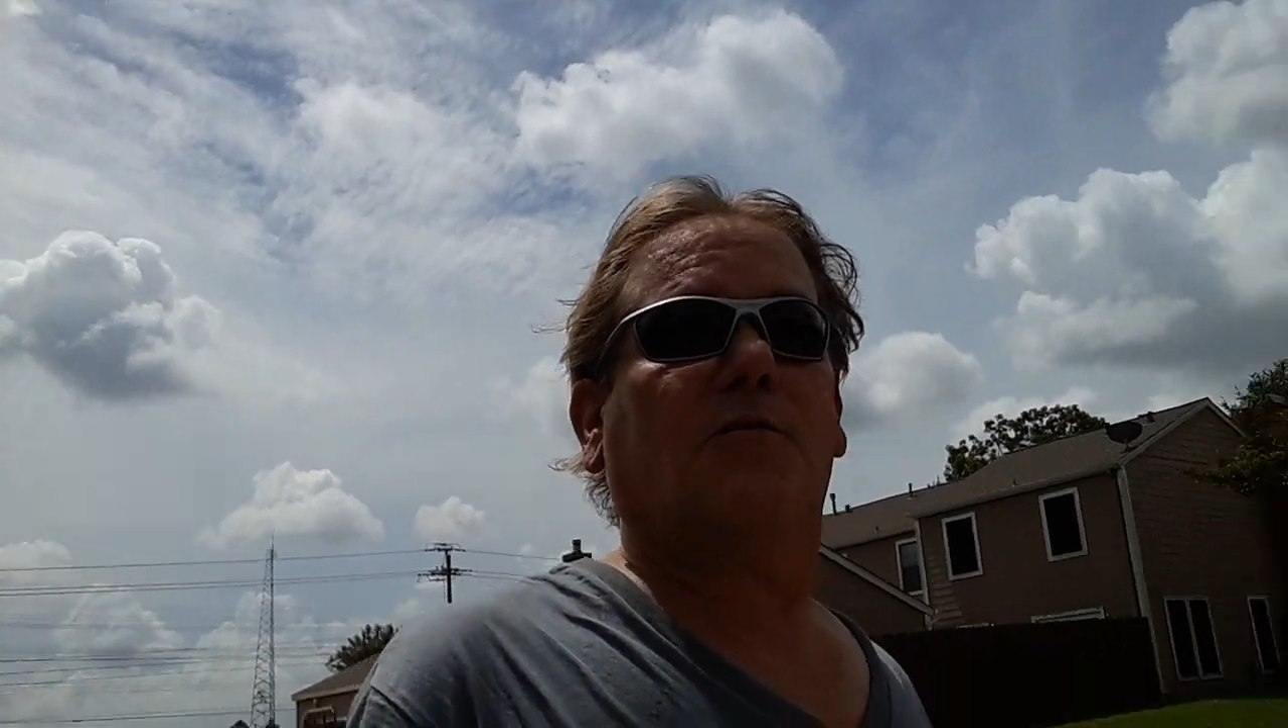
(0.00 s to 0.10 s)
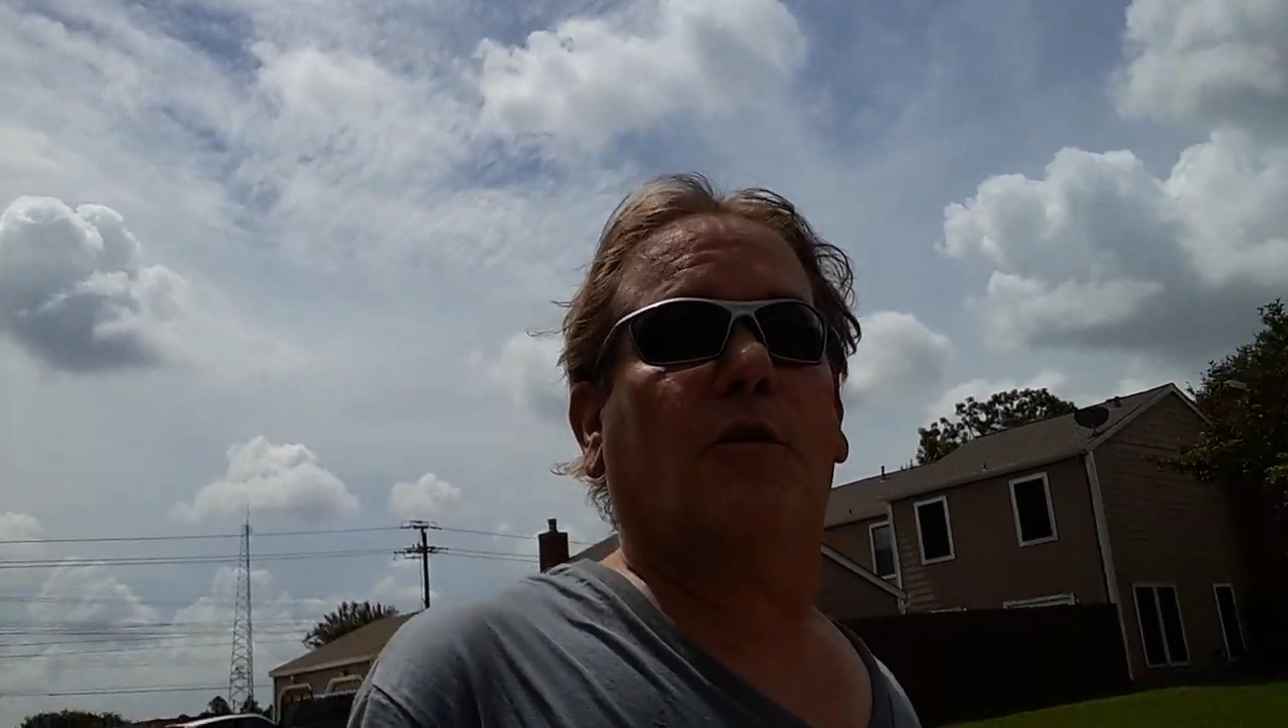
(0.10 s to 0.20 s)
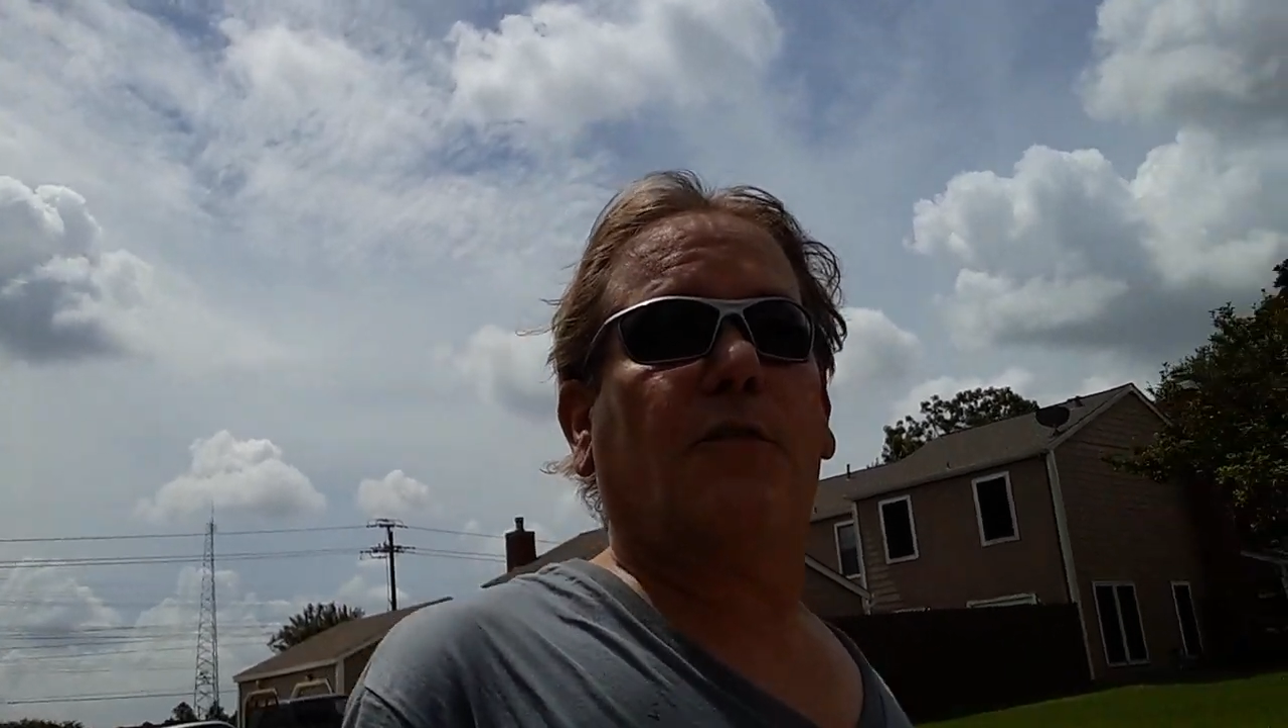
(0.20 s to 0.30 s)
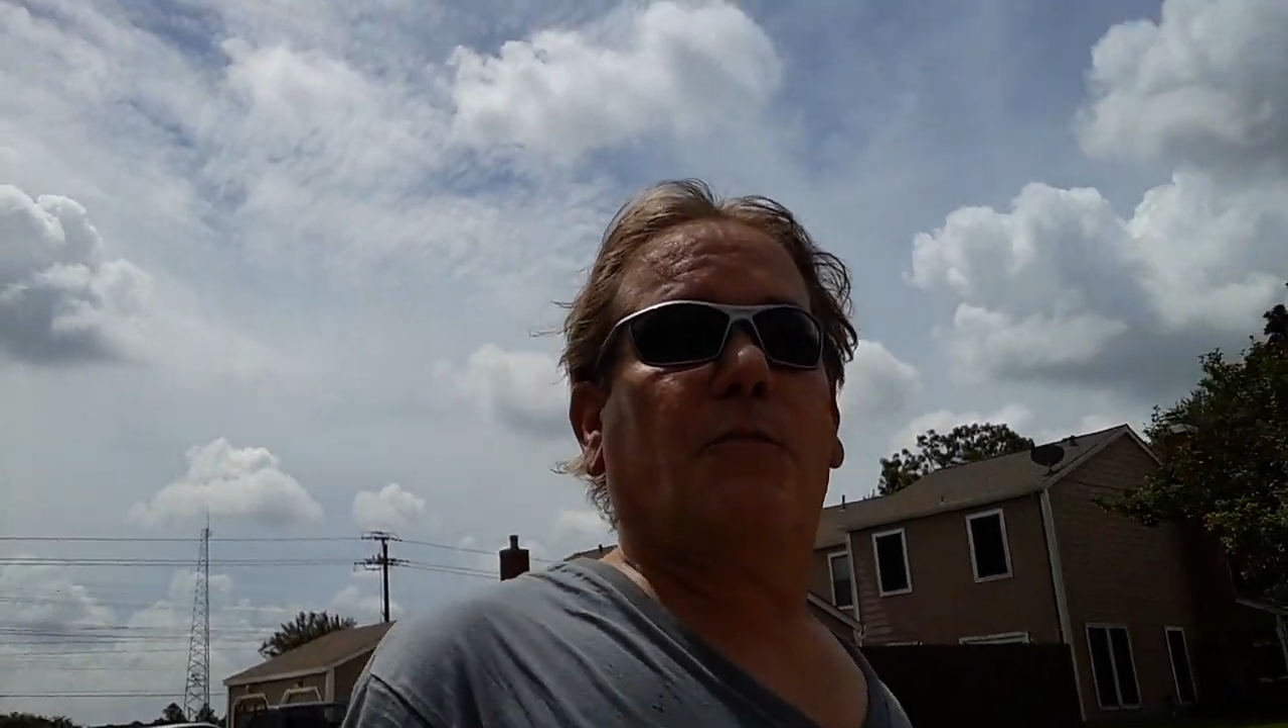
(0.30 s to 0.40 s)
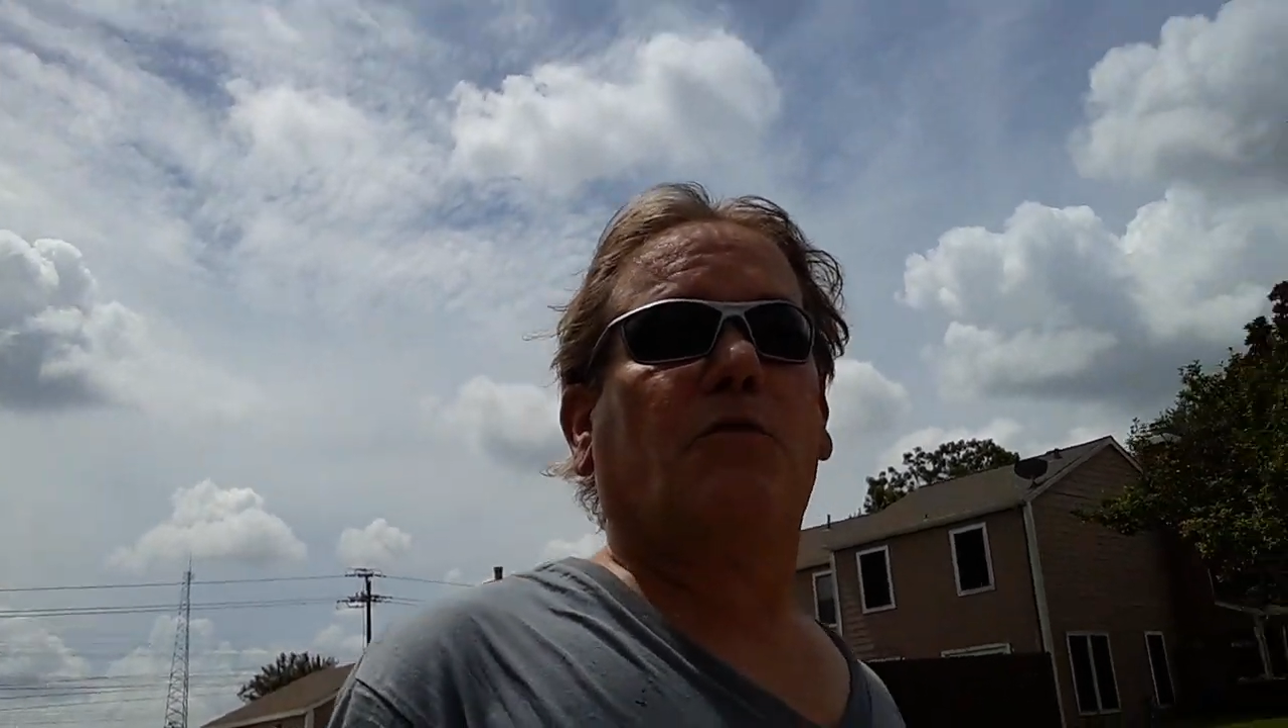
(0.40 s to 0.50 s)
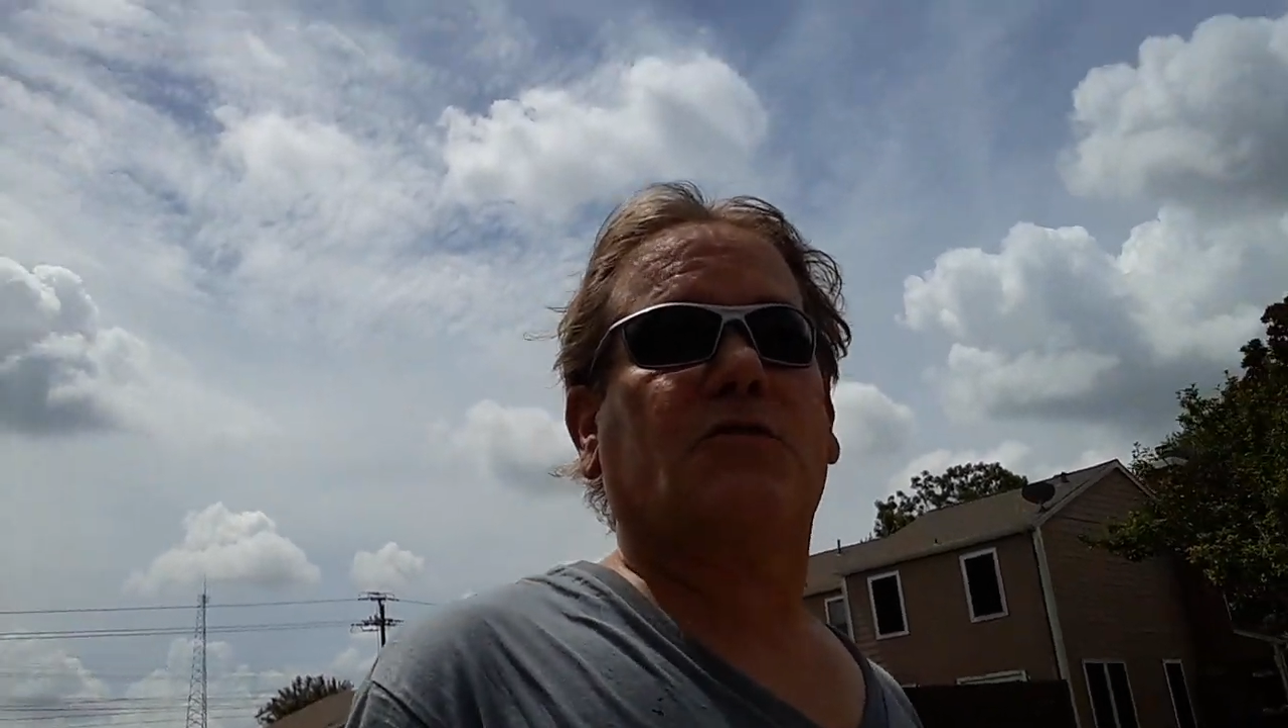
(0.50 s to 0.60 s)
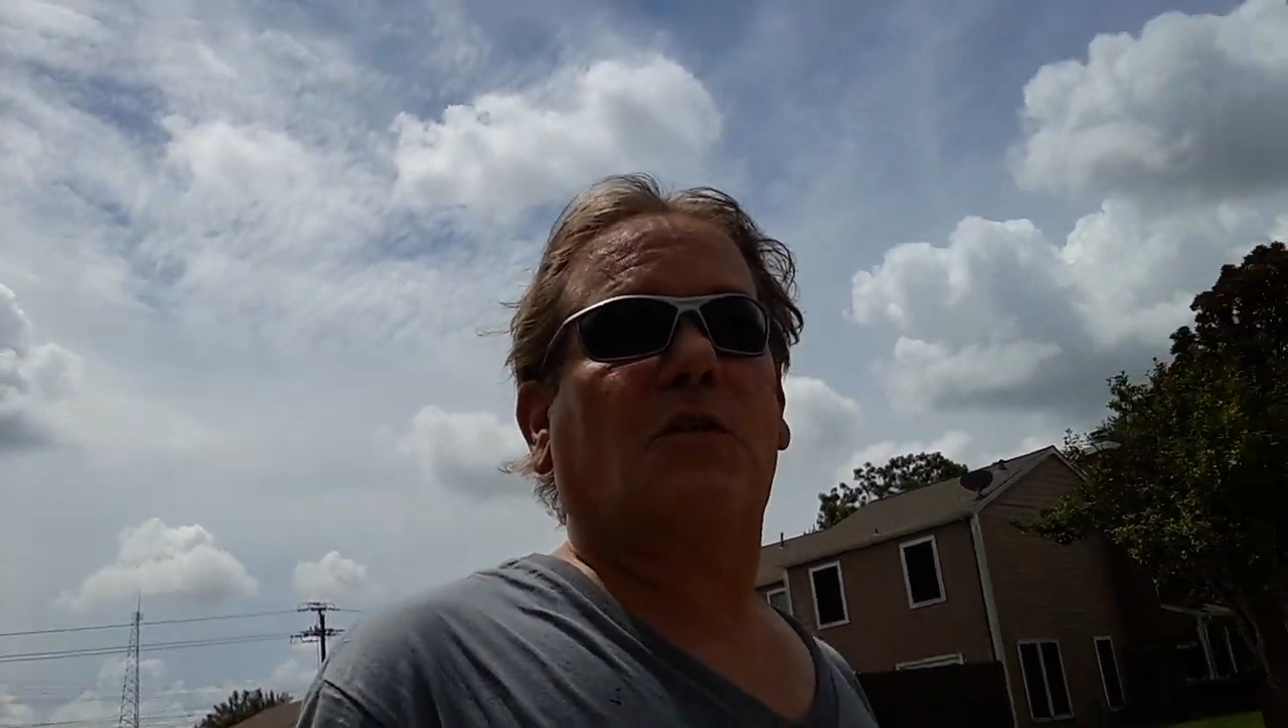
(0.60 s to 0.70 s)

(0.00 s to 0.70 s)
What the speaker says: one of the most